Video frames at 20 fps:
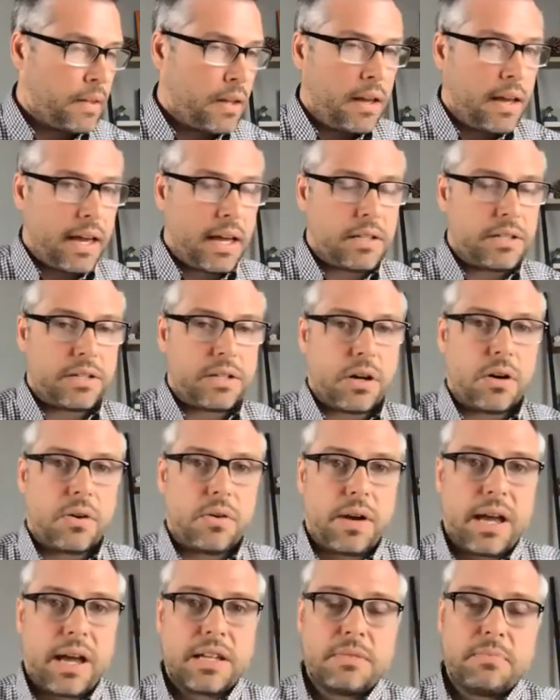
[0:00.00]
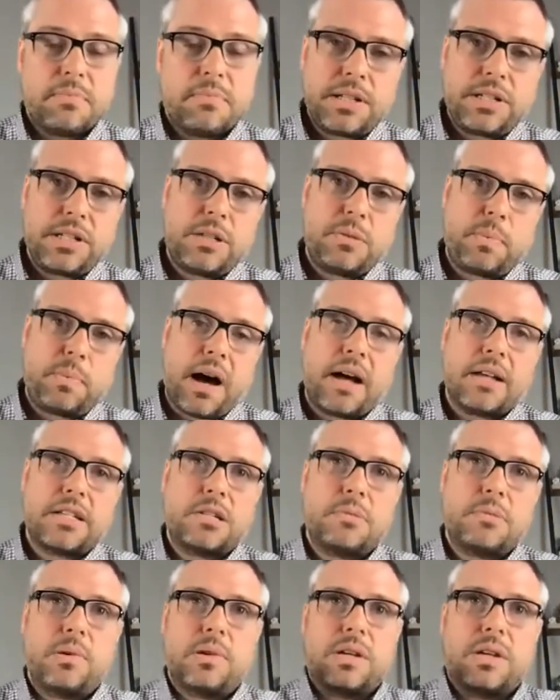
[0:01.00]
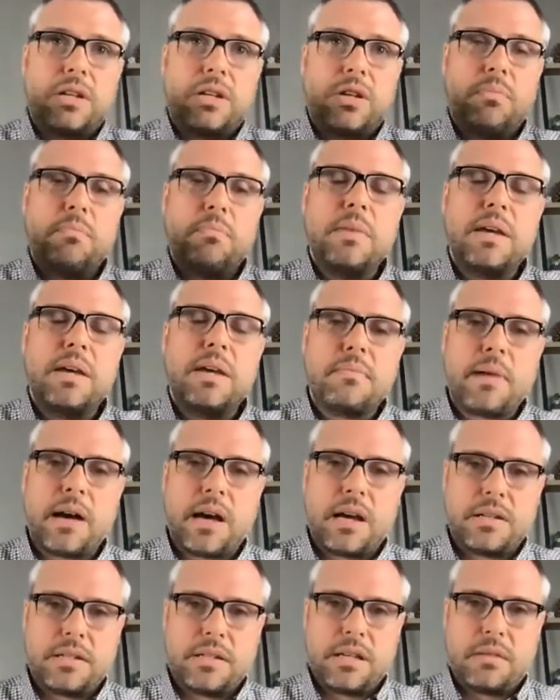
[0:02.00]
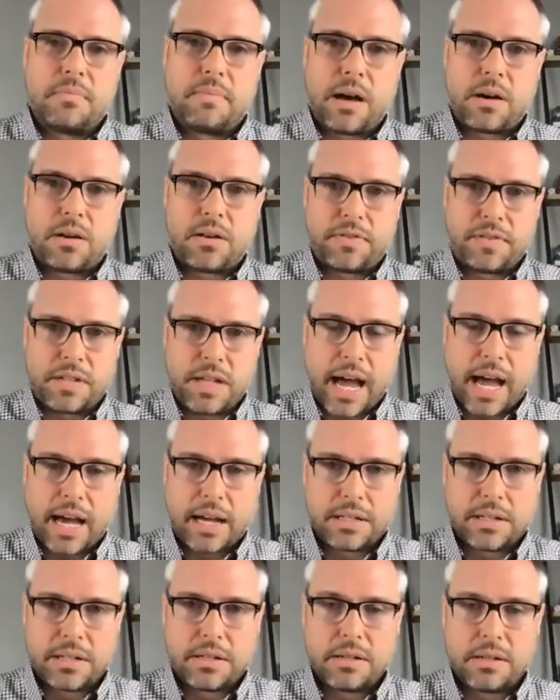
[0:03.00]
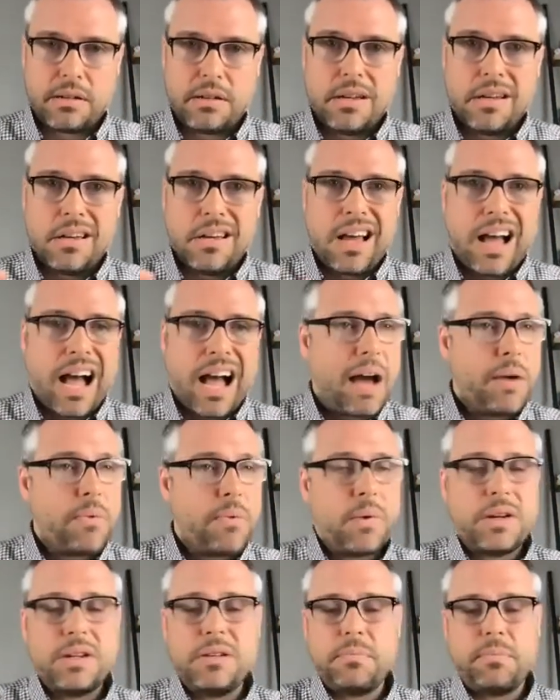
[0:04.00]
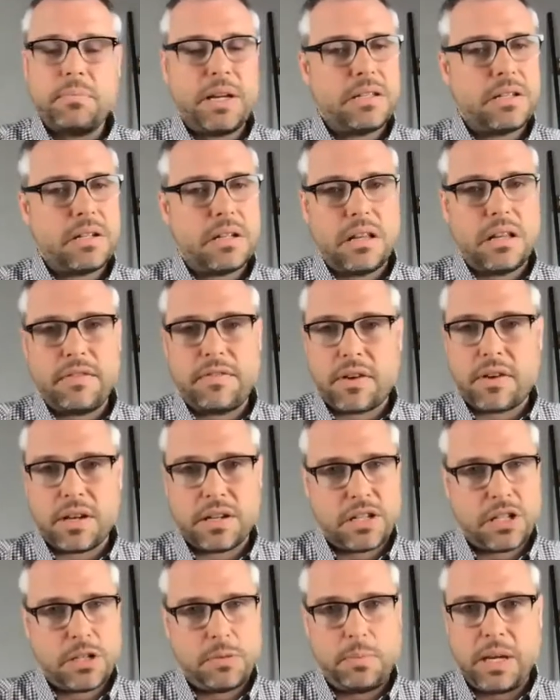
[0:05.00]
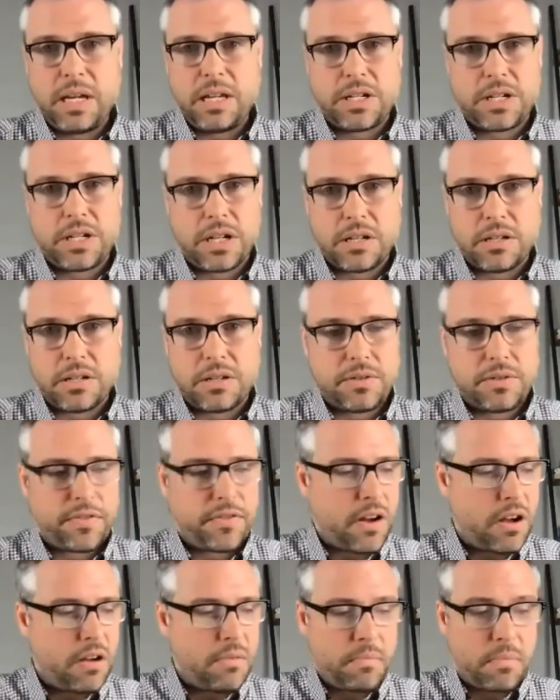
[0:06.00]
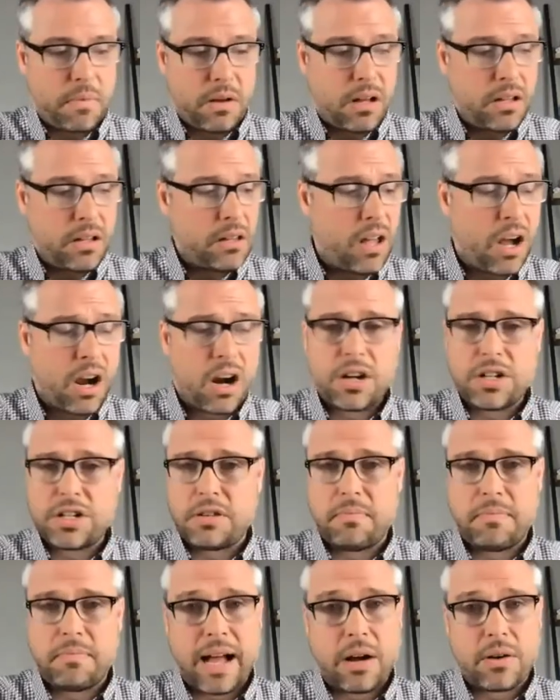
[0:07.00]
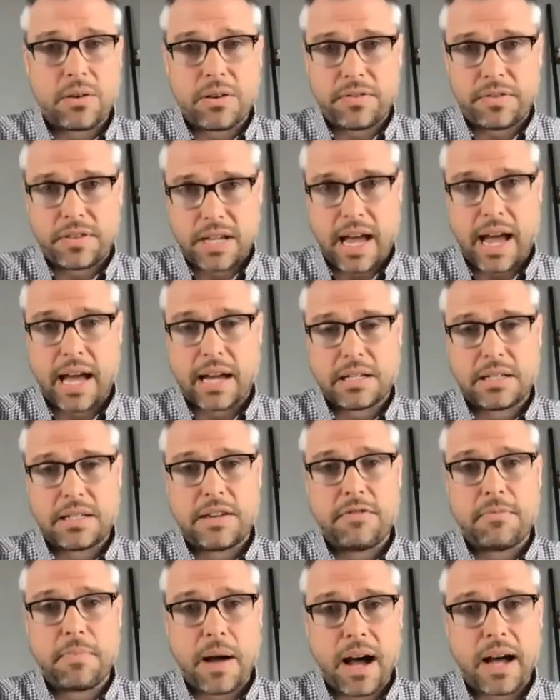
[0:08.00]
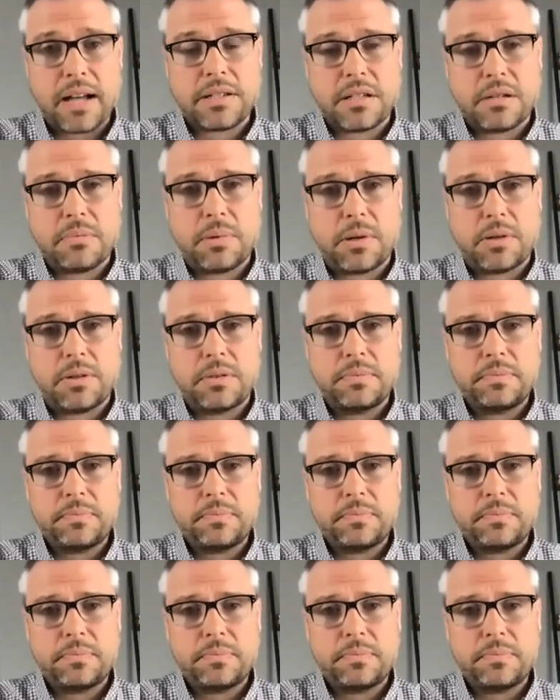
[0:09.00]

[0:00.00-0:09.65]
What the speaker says: And so as much as possible, can you minimize the amount of text? I wouldn't be delivering speeches from a large amount of text if possible.